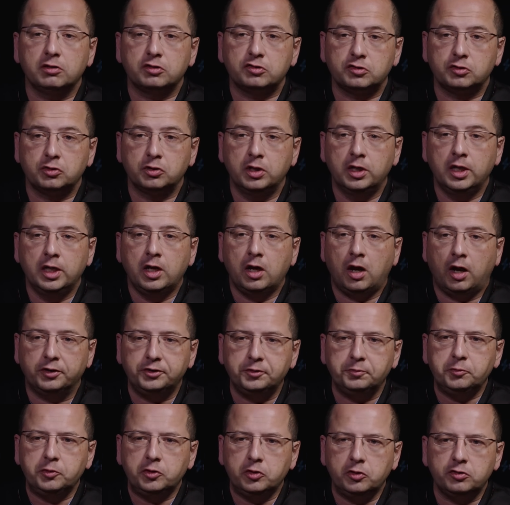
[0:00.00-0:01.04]
So
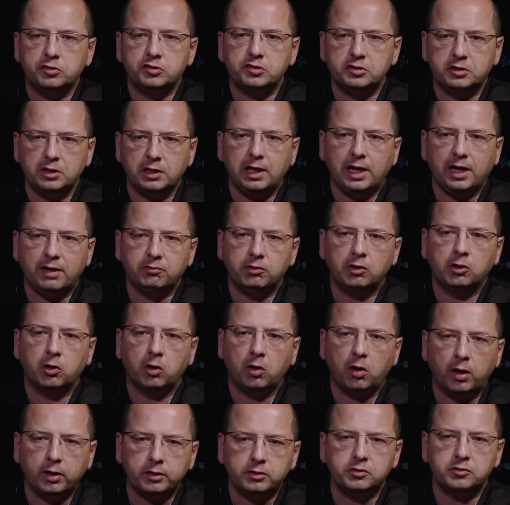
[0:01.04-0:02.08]
entrepreneurs still have a
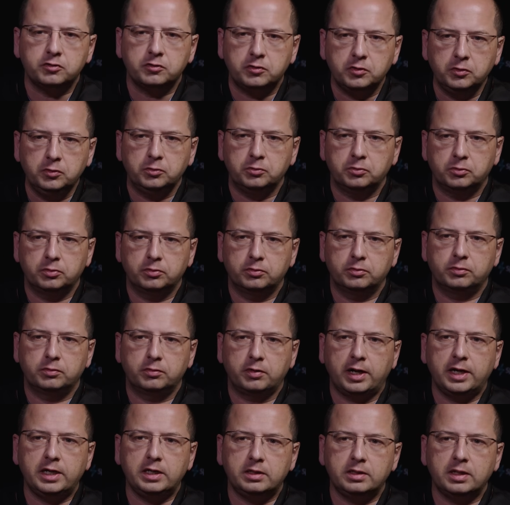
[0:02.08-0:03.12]
lot to do
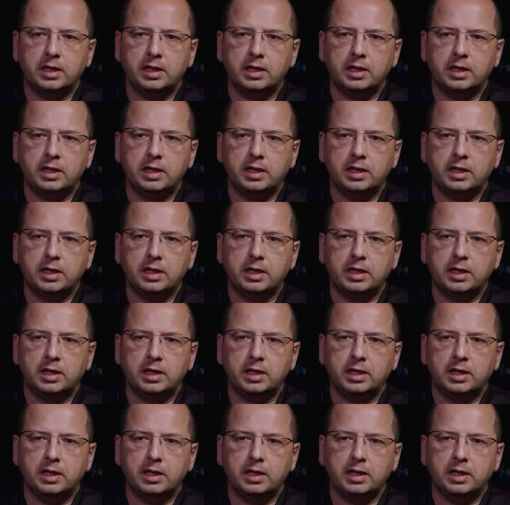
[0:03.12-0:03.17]
right?